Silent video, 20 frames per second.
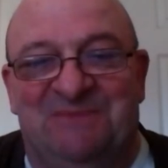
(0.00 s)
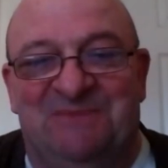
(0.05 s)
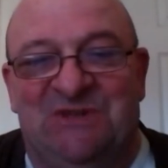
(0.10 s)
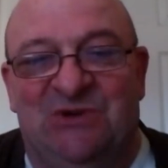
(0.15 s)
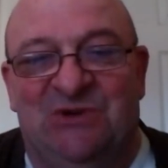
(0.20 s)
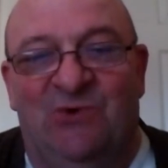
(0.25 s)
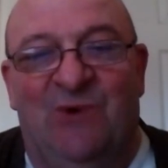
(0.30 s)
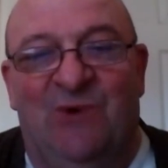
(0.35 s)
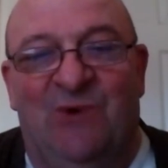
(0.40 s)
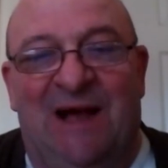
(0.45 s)

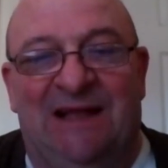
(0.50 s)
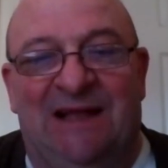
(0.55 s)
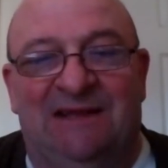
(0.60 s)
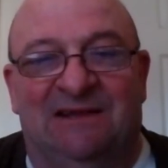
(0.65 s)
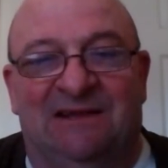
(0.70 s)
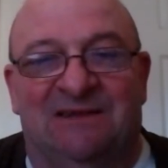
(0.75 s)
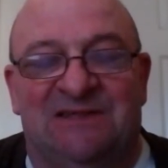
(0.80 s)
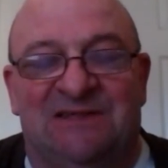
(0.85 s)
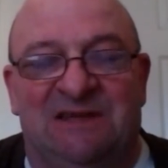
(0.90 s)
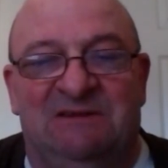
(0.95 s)
Tool
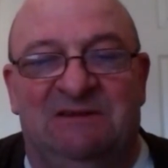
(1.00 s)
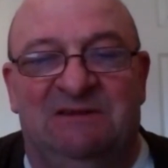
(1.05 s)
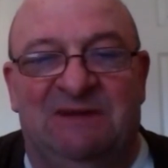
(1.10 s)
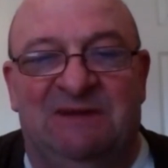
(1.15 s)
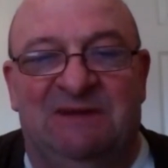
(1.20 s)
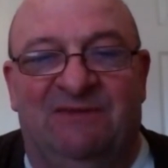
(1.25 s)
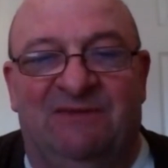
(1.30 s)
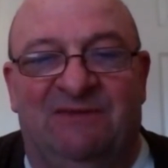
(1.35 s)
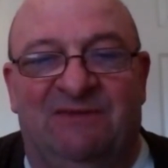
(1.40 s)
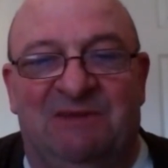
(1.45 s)
handles seem to
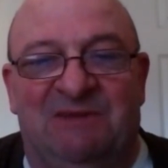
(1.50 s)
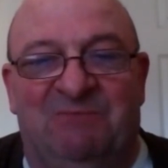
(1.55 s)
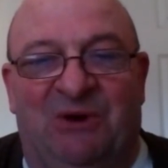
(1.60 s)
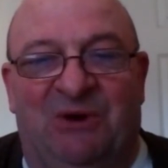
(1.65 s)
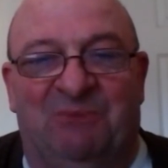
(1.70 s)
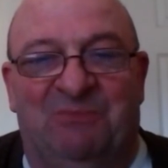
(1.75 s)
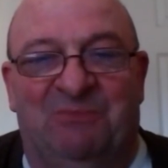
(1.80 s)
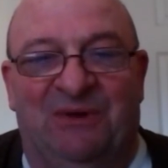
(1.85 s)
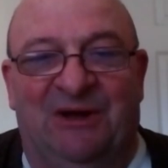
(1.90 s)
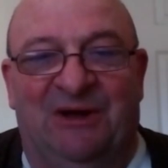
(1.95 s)
be very
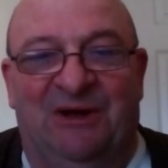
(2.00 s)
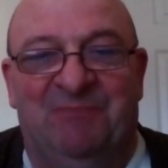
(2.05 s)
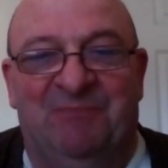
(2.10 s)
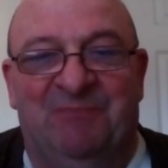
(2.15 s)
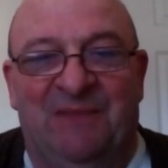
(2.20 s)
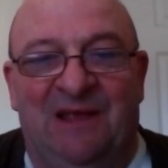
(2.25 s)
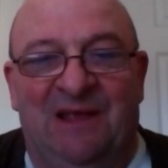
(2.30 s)
popular,